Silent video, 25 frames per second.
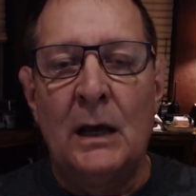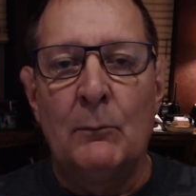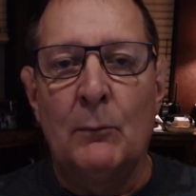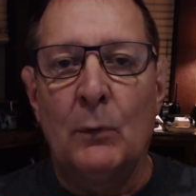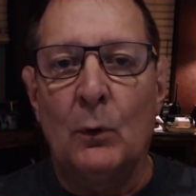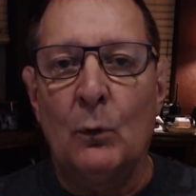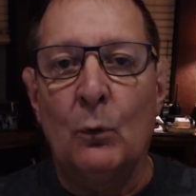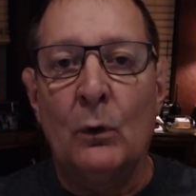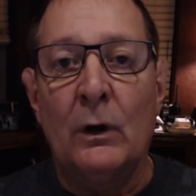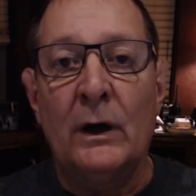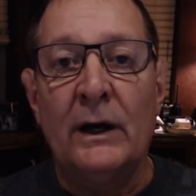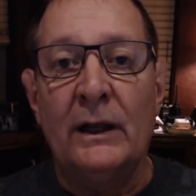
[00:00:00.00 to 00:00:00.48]

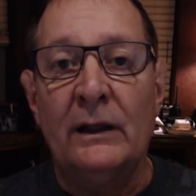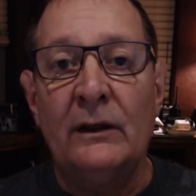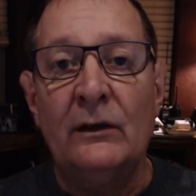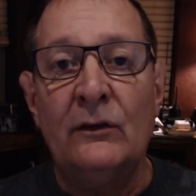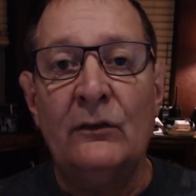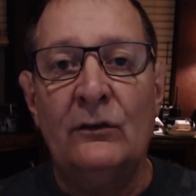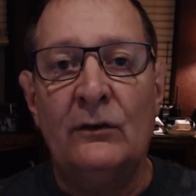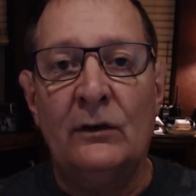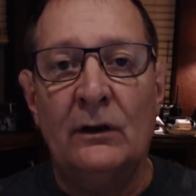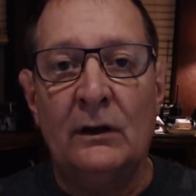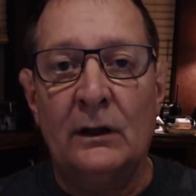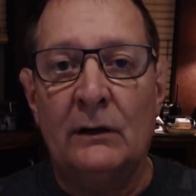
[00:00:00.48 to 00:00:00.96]
But what
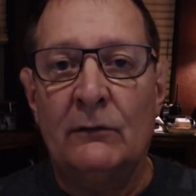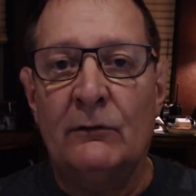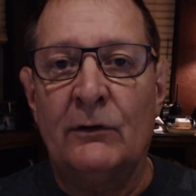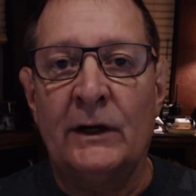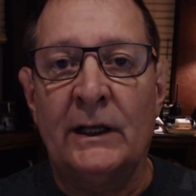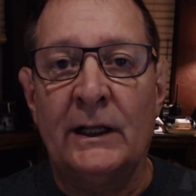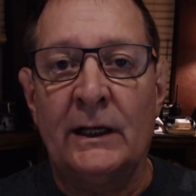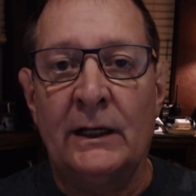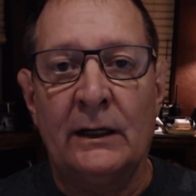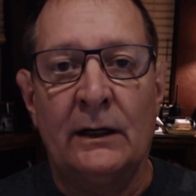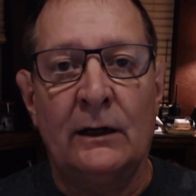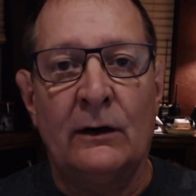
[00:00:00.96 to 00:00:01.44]
is
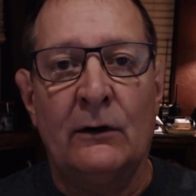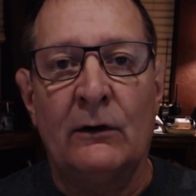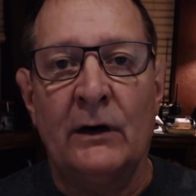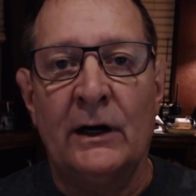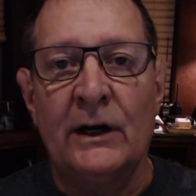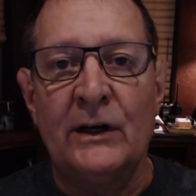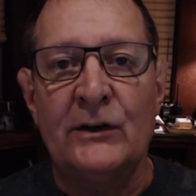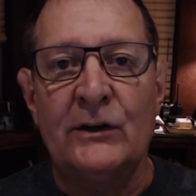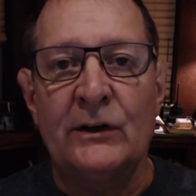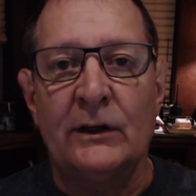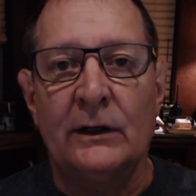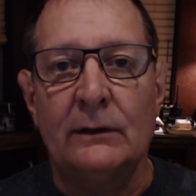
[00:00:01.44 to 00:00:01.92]
delivery and
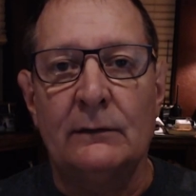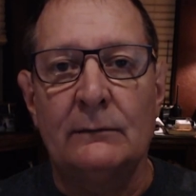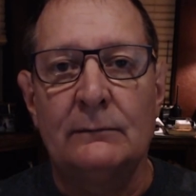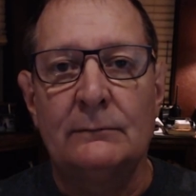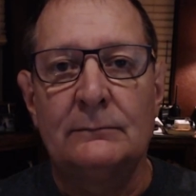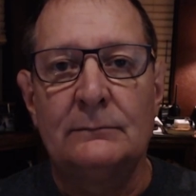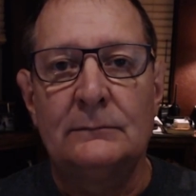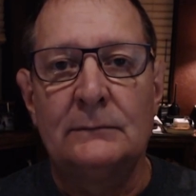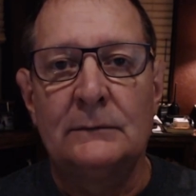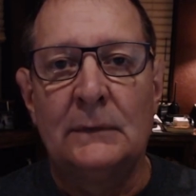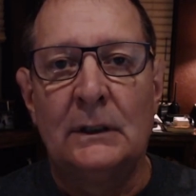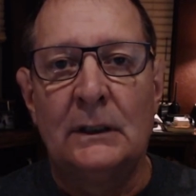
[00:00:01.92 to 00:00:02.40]
integration?
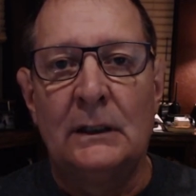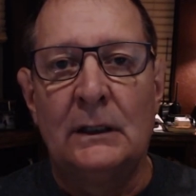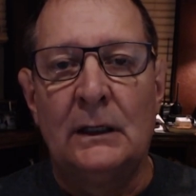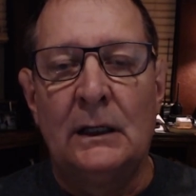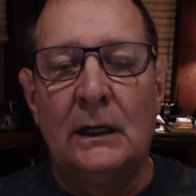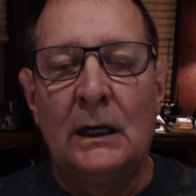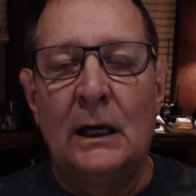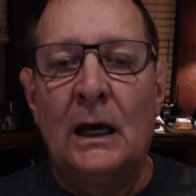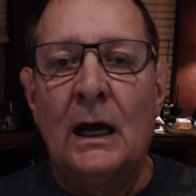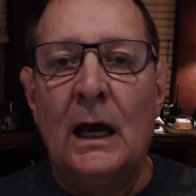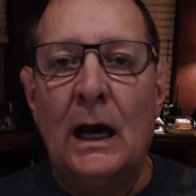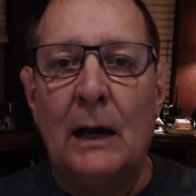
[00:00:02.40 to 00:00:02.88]

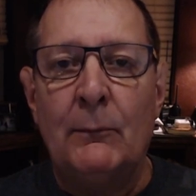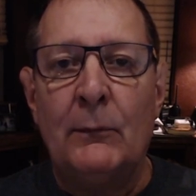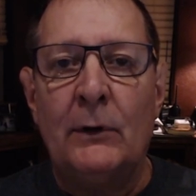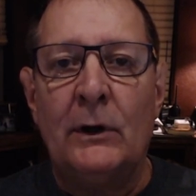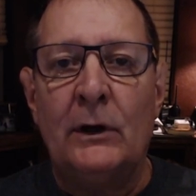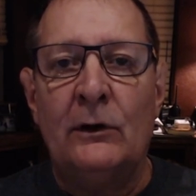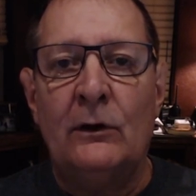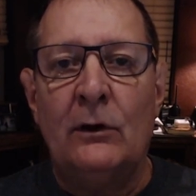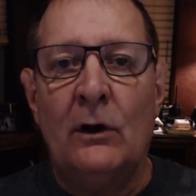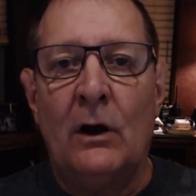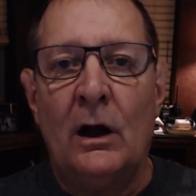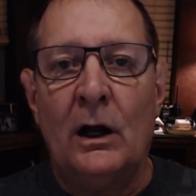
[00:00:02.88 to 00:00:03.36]
I'm going
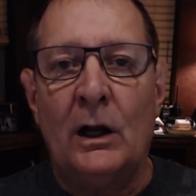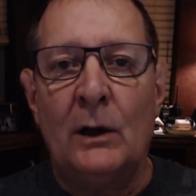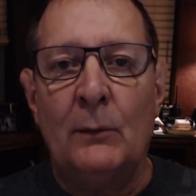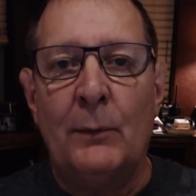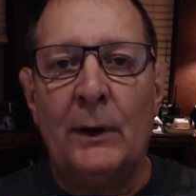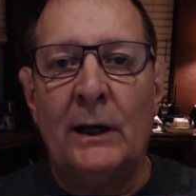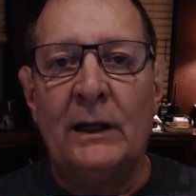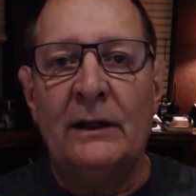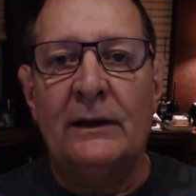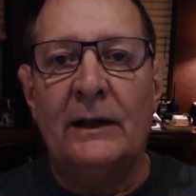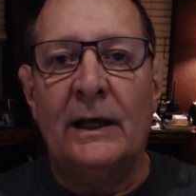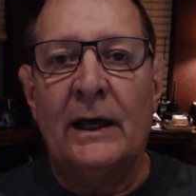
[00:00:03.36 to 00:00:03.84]
to talk
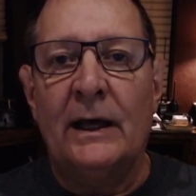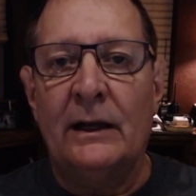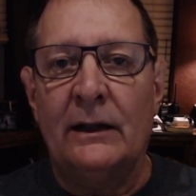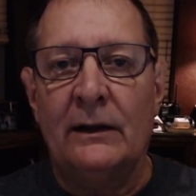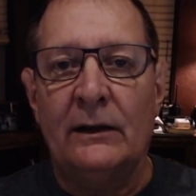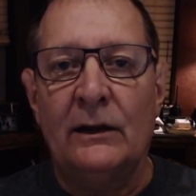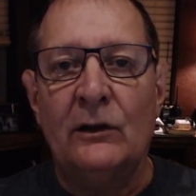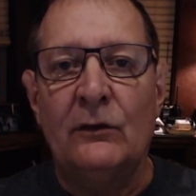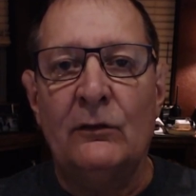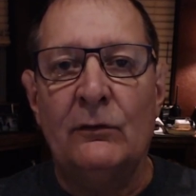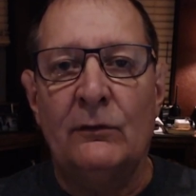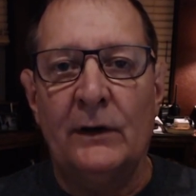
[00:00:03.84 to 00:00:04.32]
about that in
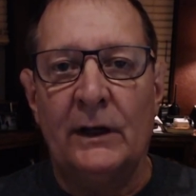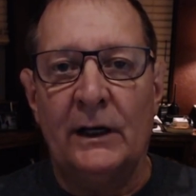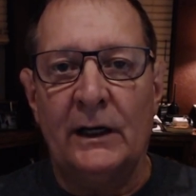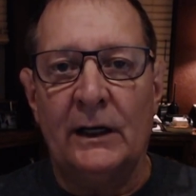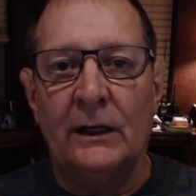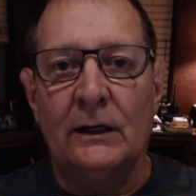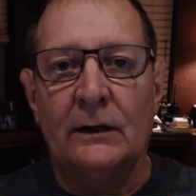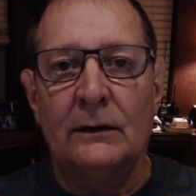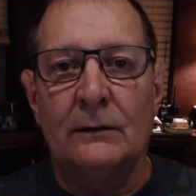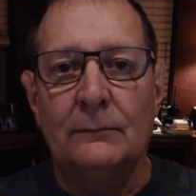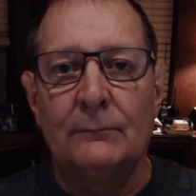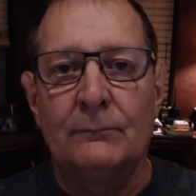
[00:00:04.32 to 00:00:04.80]
this
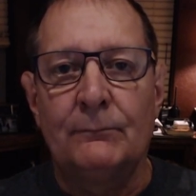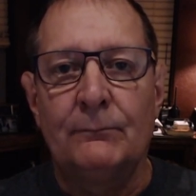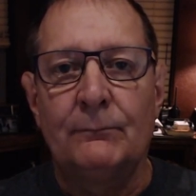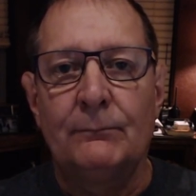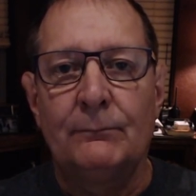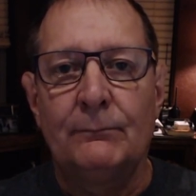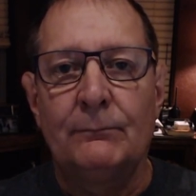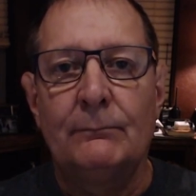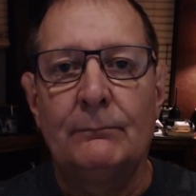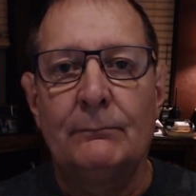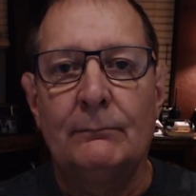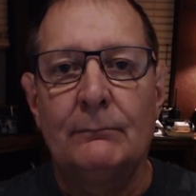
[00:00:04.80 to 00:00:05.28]
video.
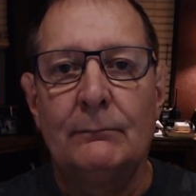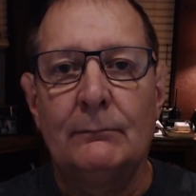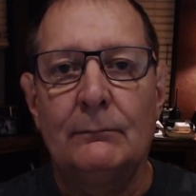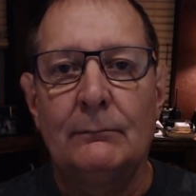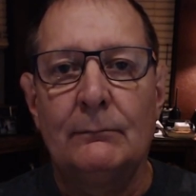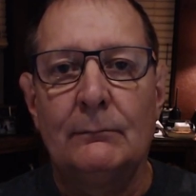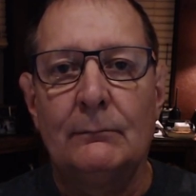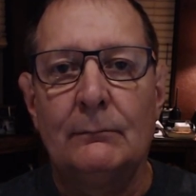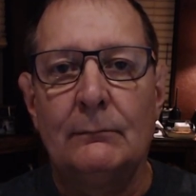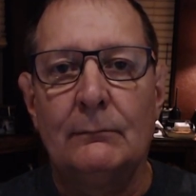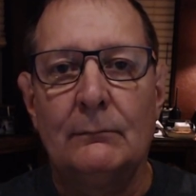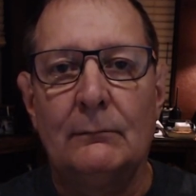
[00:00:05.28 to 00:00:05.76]

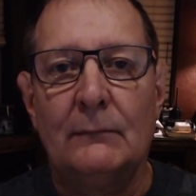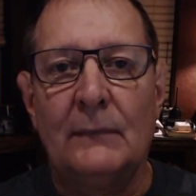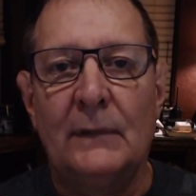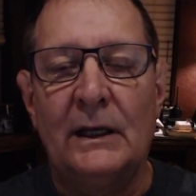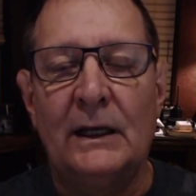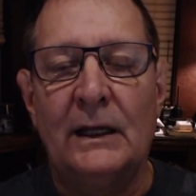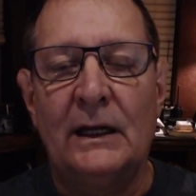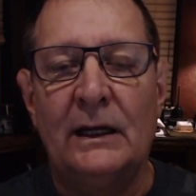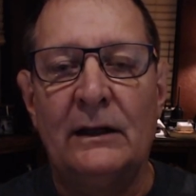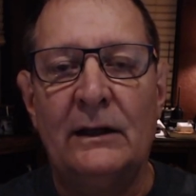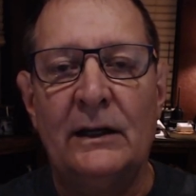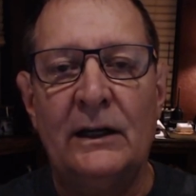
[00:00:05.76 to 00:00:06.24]

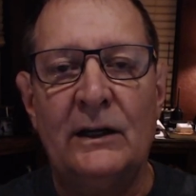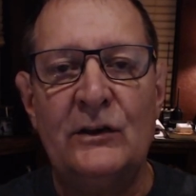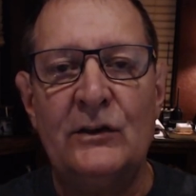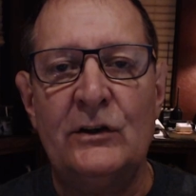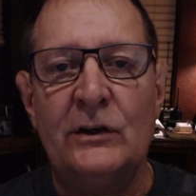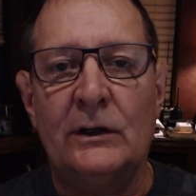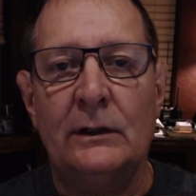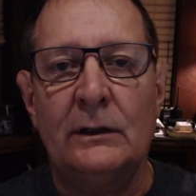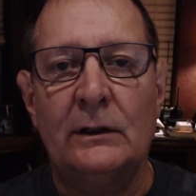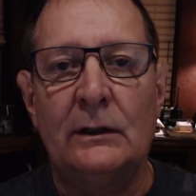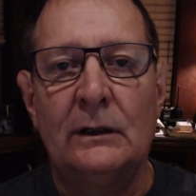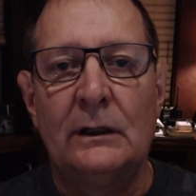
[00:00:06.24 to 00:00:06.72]
In
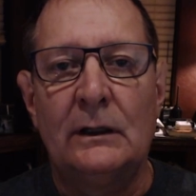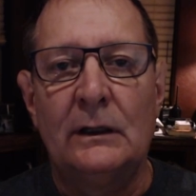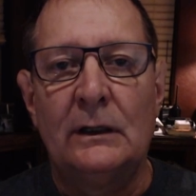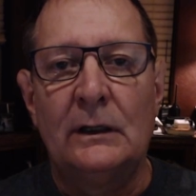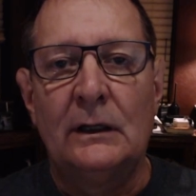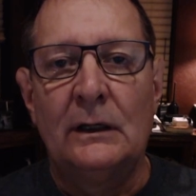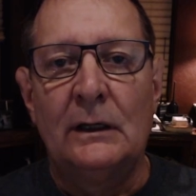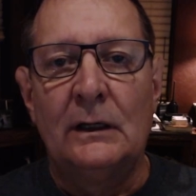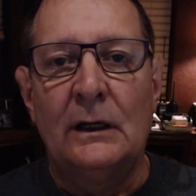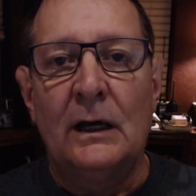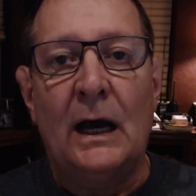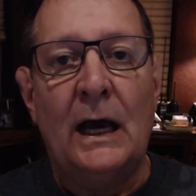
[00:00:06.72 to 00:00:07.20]
addition,
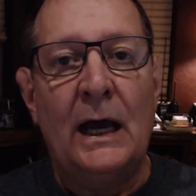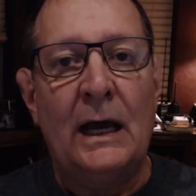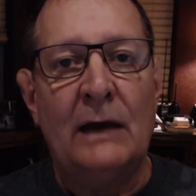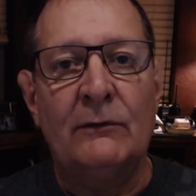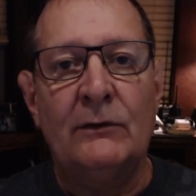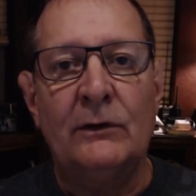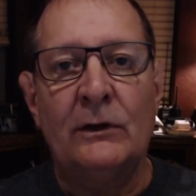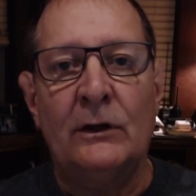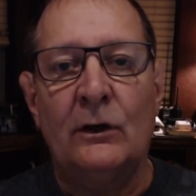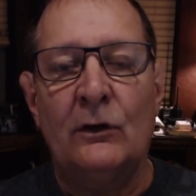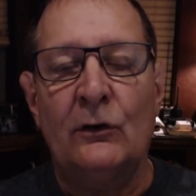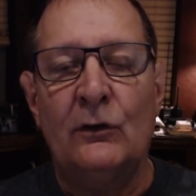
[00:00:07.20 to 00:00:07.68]
I have
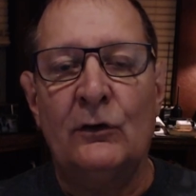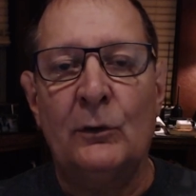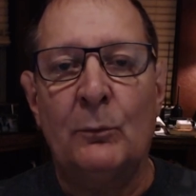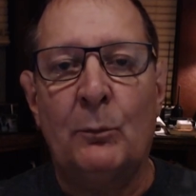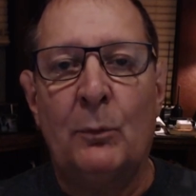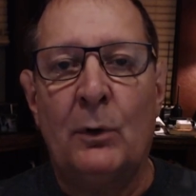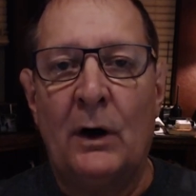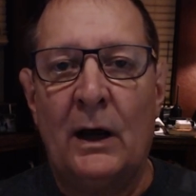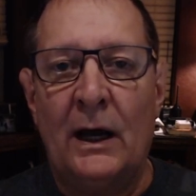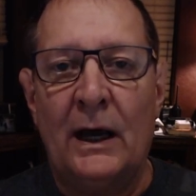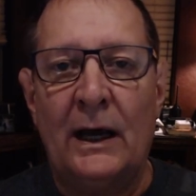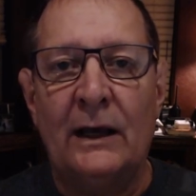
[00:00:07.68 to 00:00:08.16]
a little
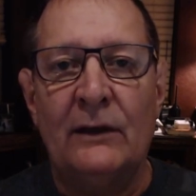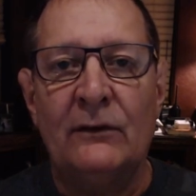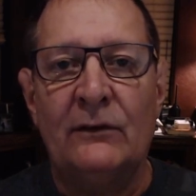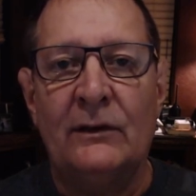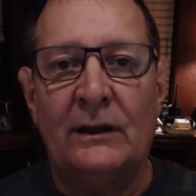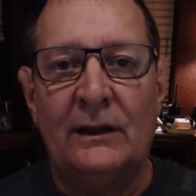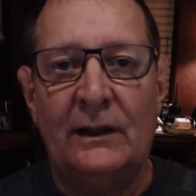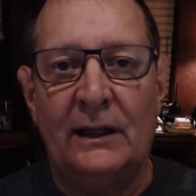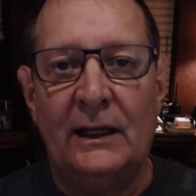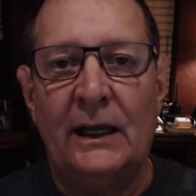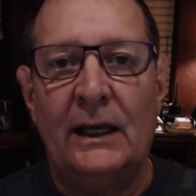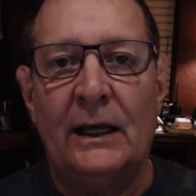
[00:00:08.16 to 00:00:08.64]
surprise
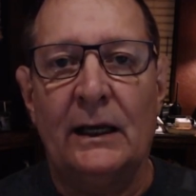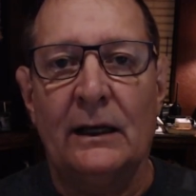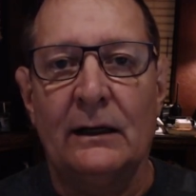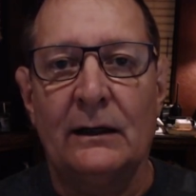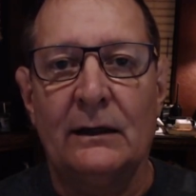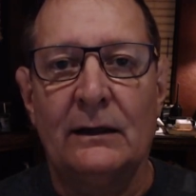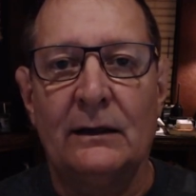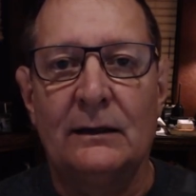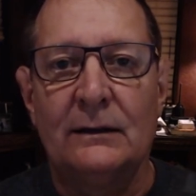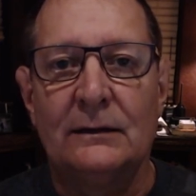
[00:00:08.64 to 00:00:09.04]
at the end.